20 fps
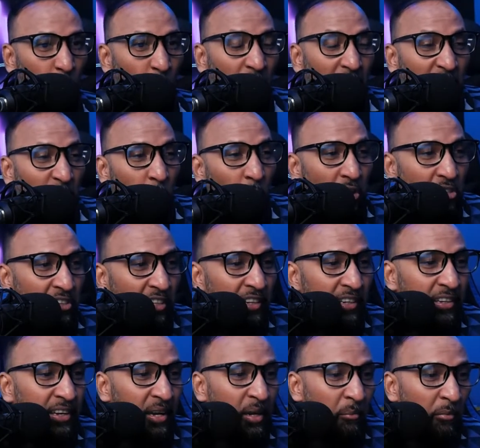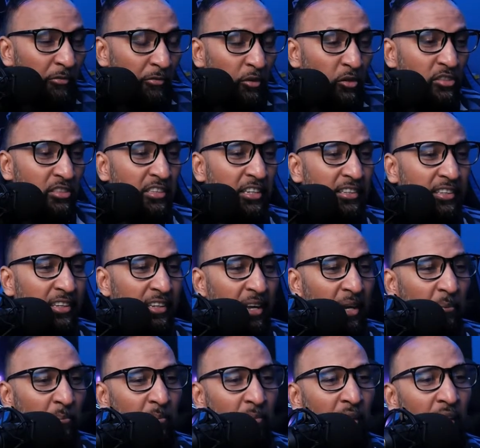Where you're watching the game, if you're seeing the
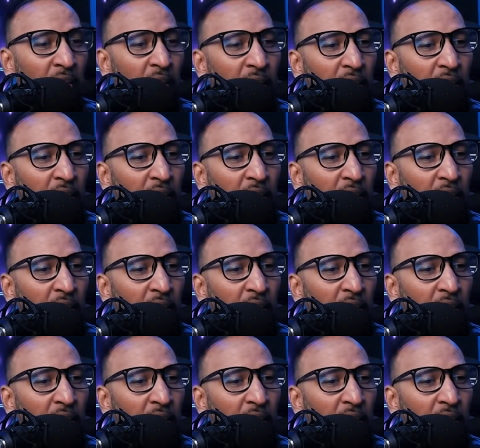game.